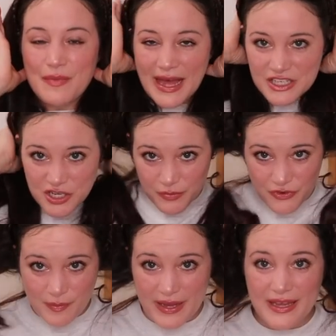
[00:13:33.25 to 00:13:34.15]
matchup for
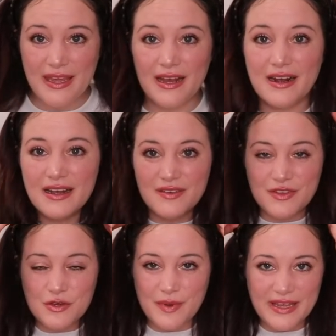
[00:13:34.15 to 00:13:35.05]
my hair even
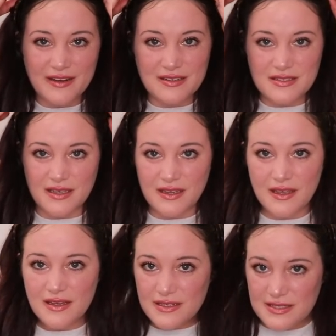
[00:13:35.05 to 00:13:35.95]
though my hair is like
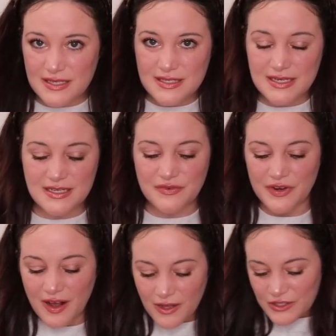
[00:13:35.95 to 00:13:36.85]
16
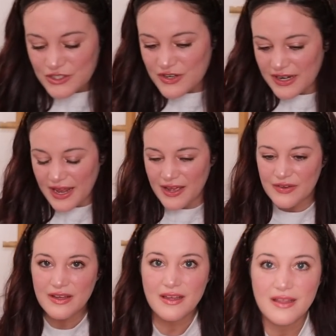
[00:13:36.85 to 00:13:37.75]
different colors right
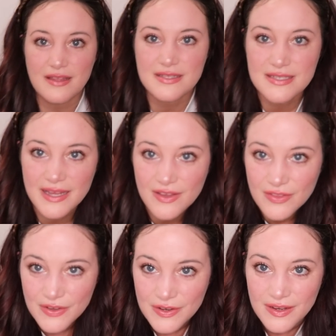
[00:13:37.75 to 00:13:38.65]
now. Let's take a
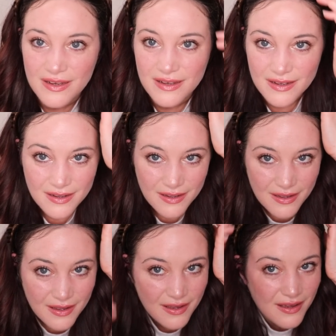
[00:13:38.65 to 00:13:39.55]
look.
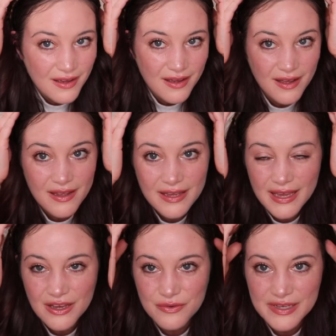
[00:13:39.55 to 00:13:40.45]
I
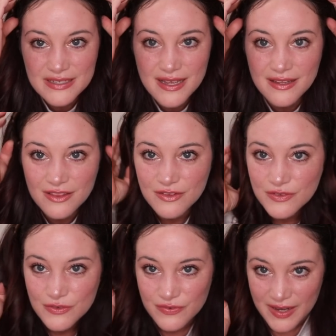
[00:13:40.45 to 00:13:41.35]
can't quite tell in the
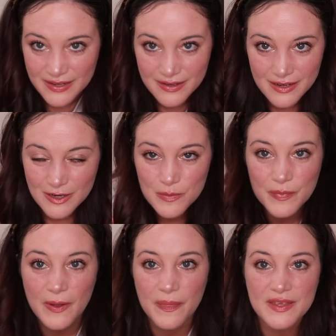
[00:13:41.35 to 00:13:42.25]
viewfinder,
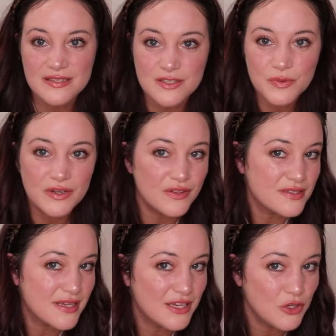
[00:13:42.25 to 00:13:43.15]
but this is what it looks
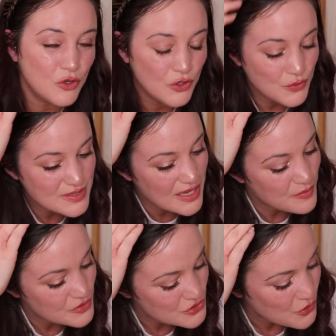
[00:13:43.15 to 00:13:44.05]
like. You can use
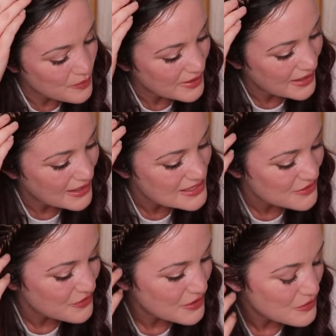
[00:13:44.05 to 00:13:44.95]
them so many
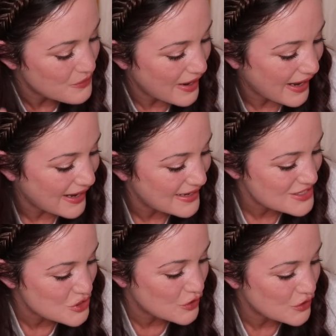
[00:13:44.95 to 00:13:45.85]
different
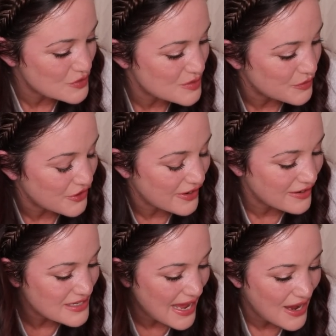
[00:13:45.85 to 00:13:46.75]
ways. You can use them with your hair
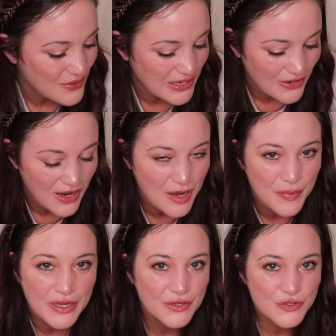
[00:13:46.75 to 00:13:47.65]
down, hair up,
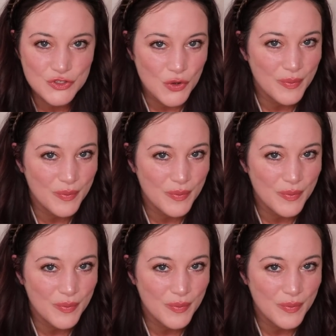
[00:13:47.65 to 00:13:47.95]
so